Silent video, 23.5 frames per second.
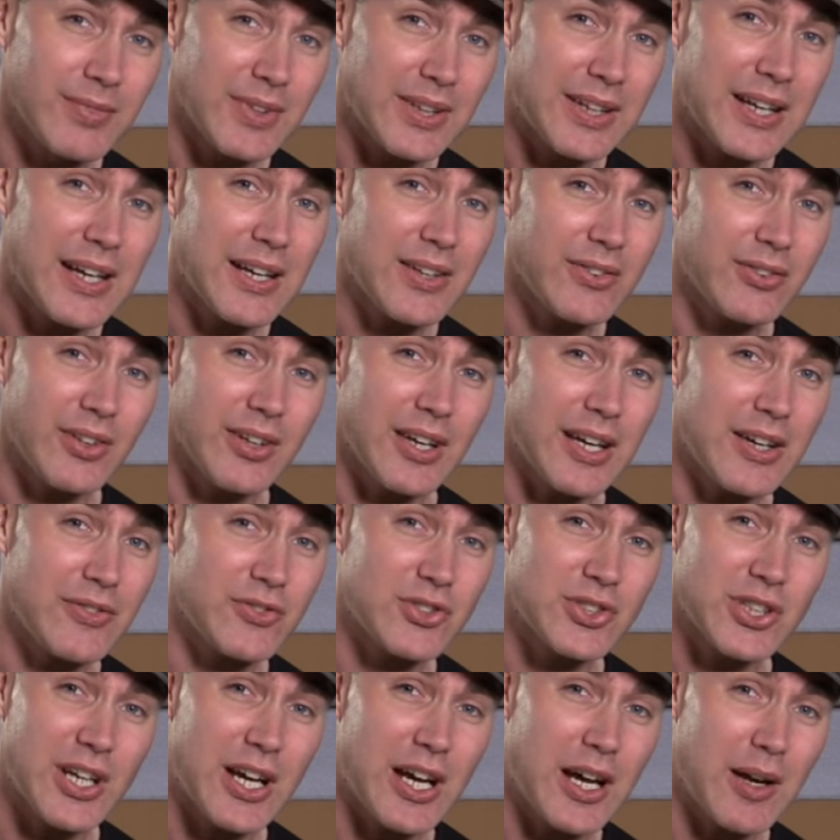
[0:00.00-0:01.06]
Okay, so F
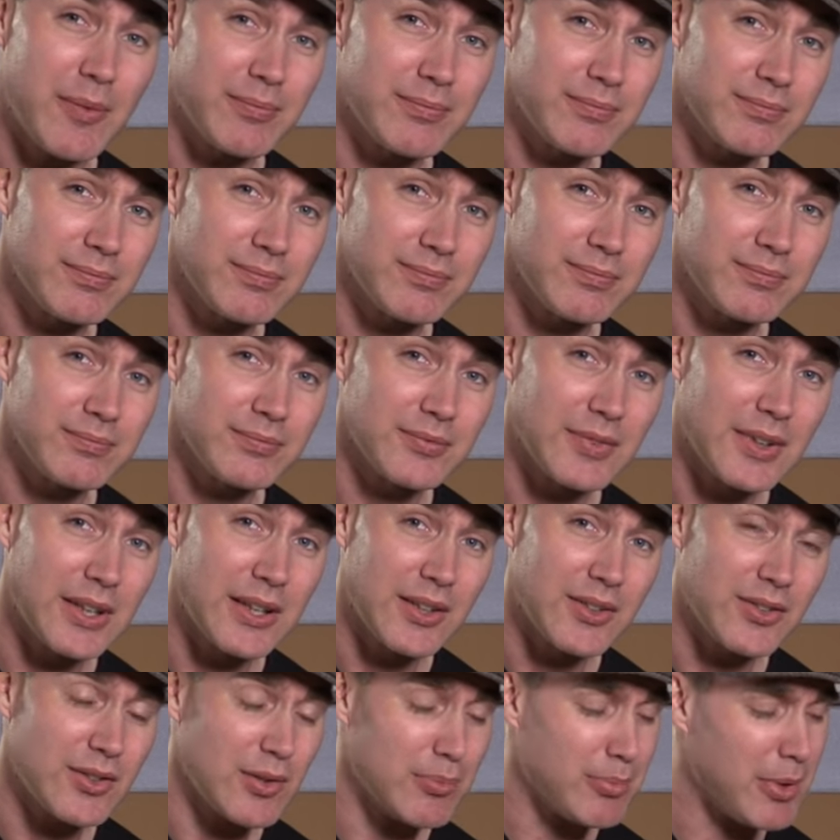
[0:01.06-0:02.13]
sharp
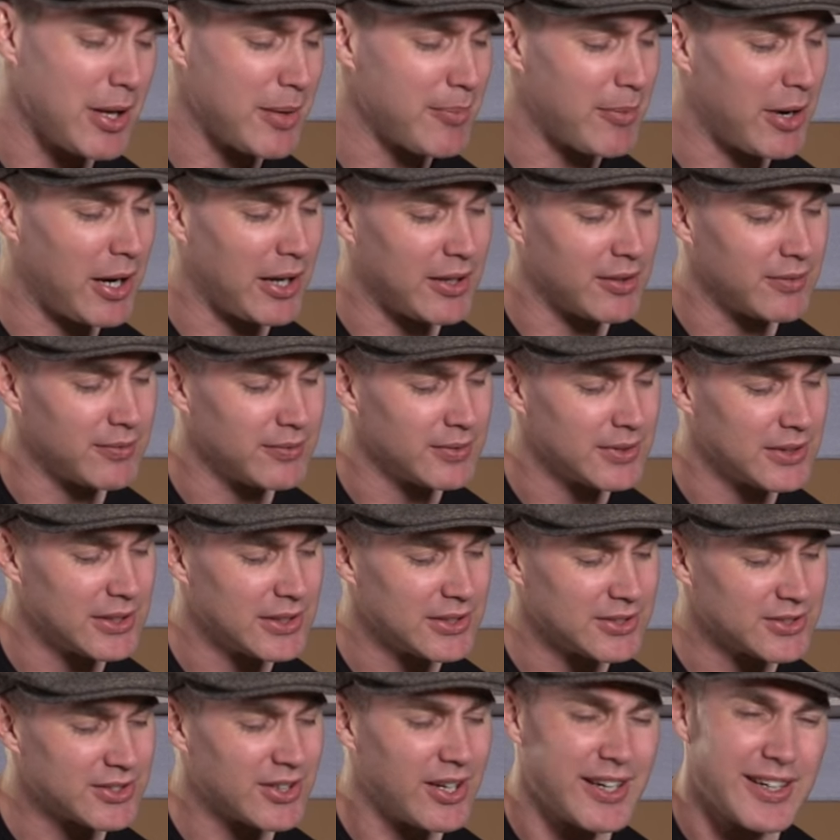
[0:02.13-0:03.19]
to B minor.
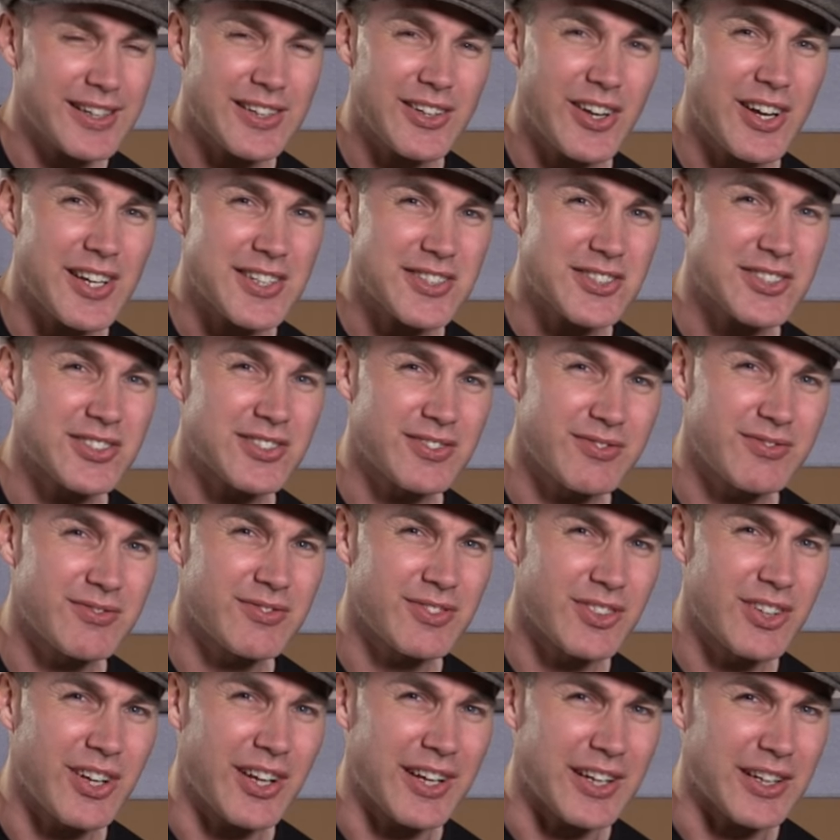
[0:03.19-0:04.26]
It's kind of nice
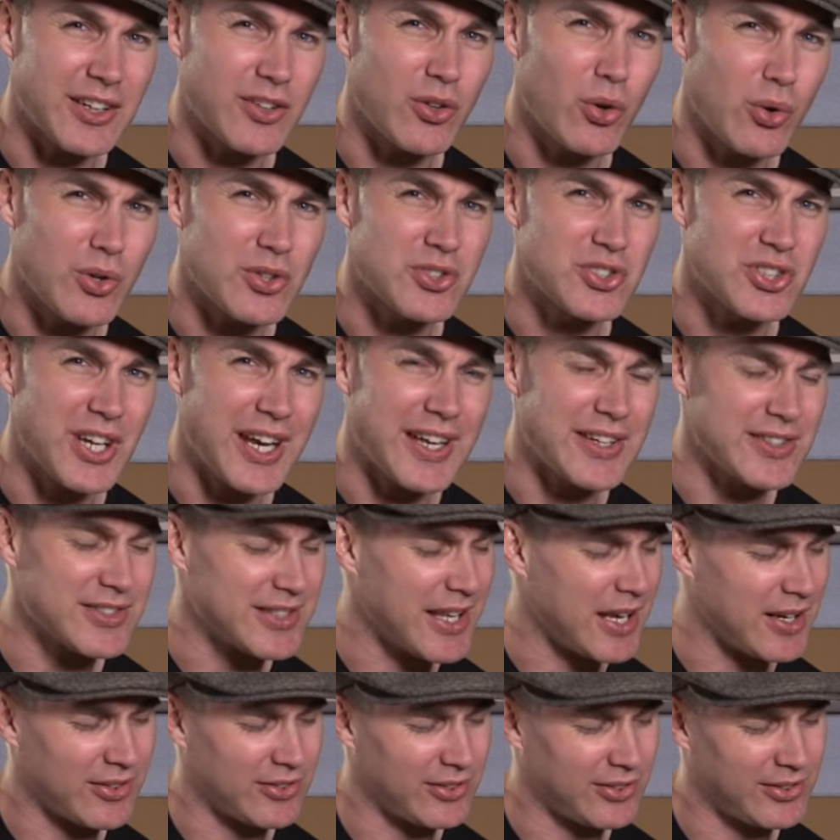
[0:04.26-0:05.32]
kind of chord change
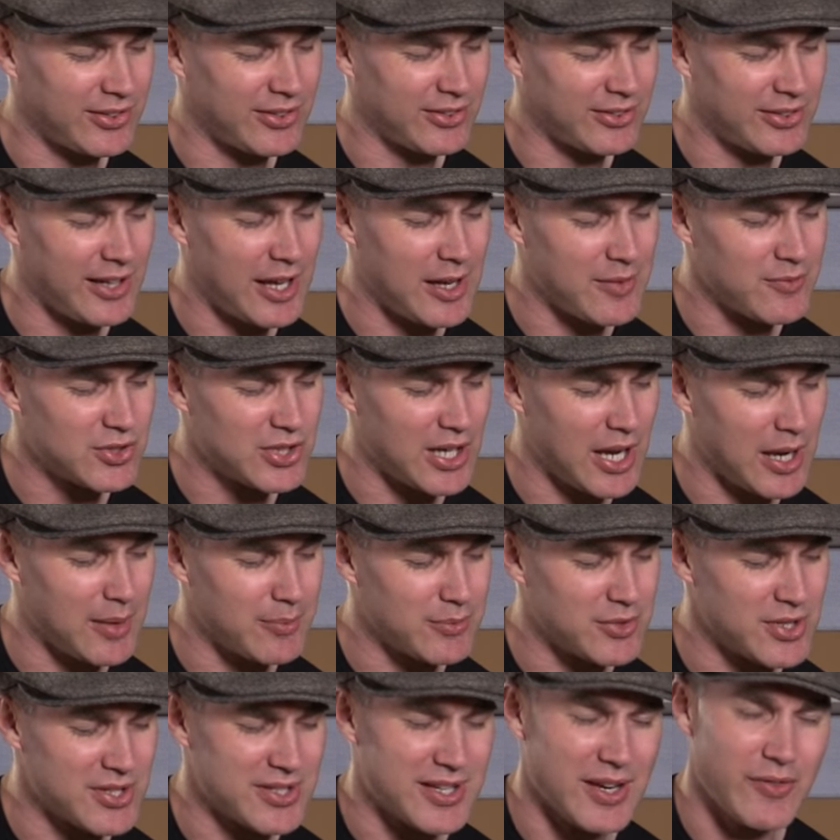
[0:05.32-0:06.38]
that, because it's the same
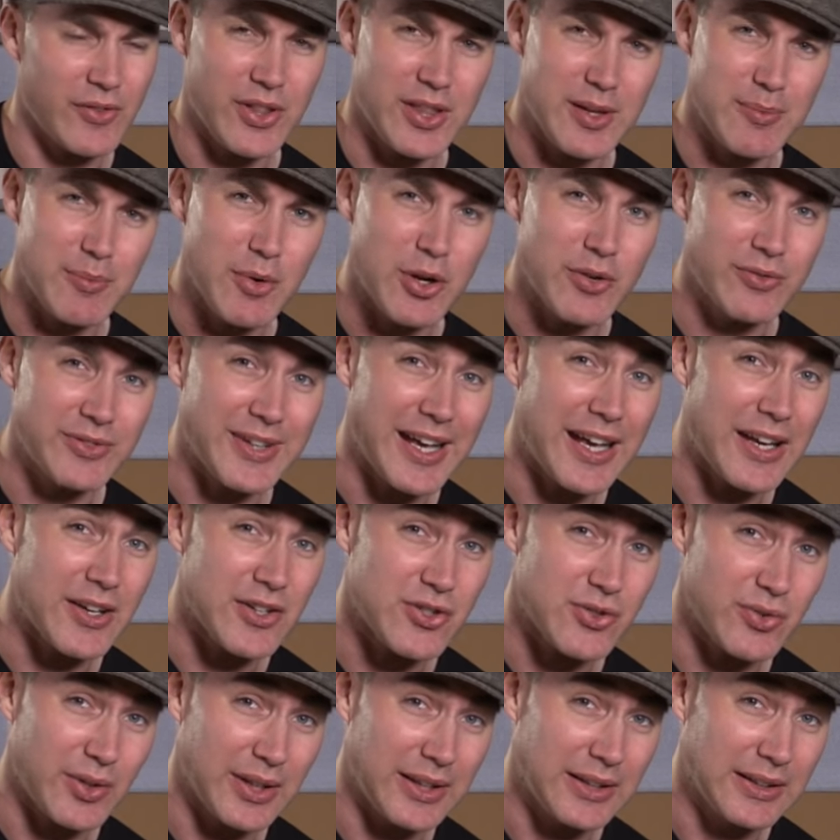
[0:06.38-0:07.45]
shape, just everything moved down a
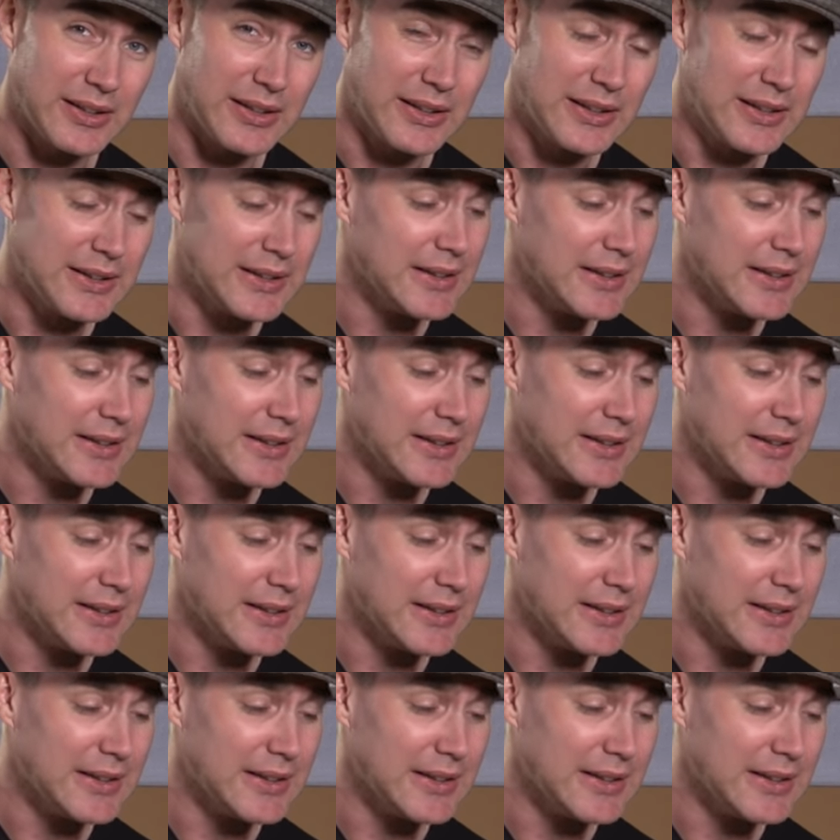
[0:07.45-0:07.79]
string.